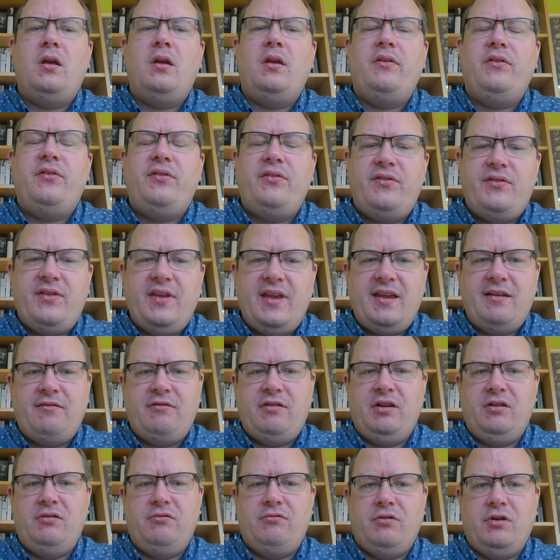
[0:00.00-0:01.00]

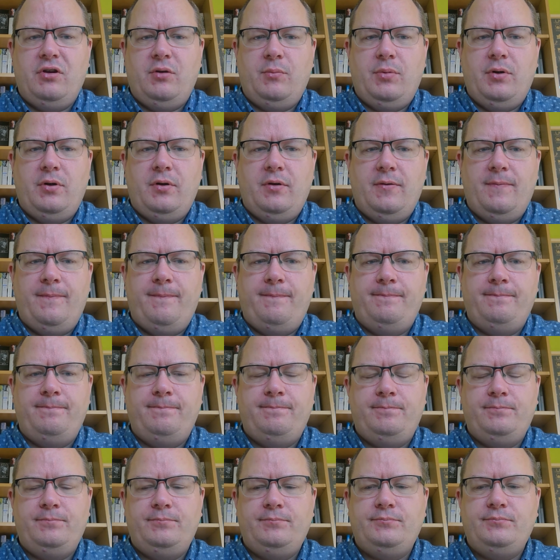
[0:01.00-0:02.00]
Steering group.
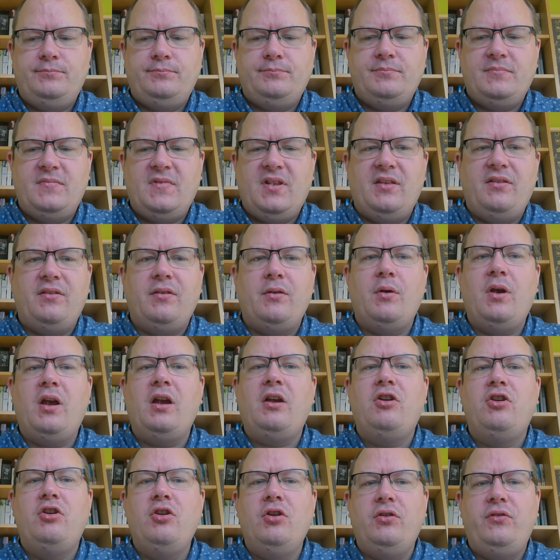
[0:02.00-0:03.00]
So a
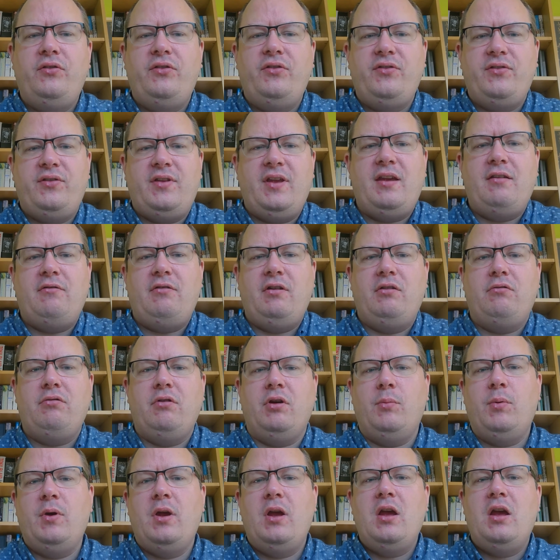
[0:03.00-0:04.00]
good steering
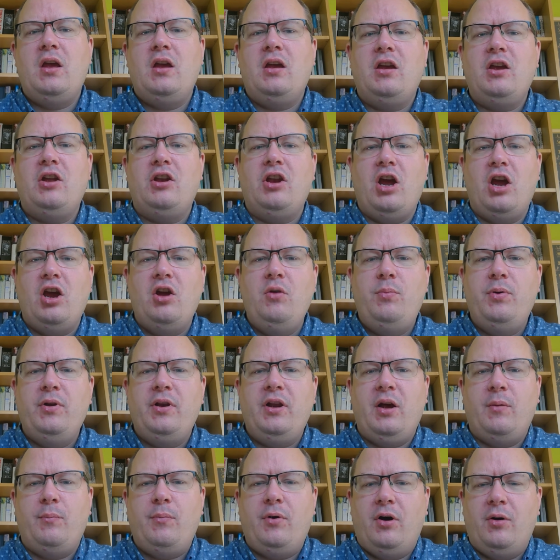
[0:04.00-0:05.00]
group can open
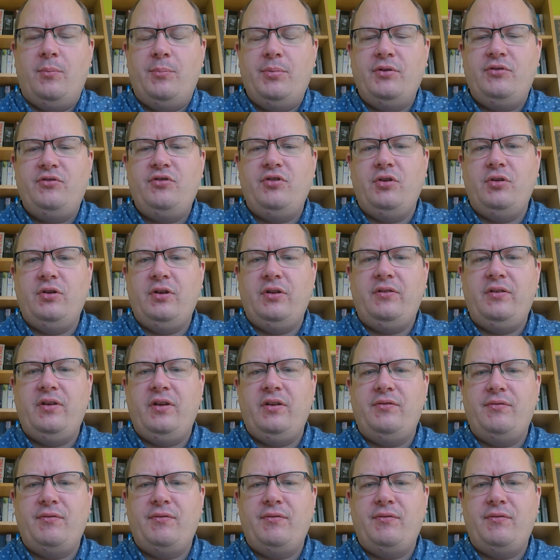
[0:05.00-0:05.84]
up opportunities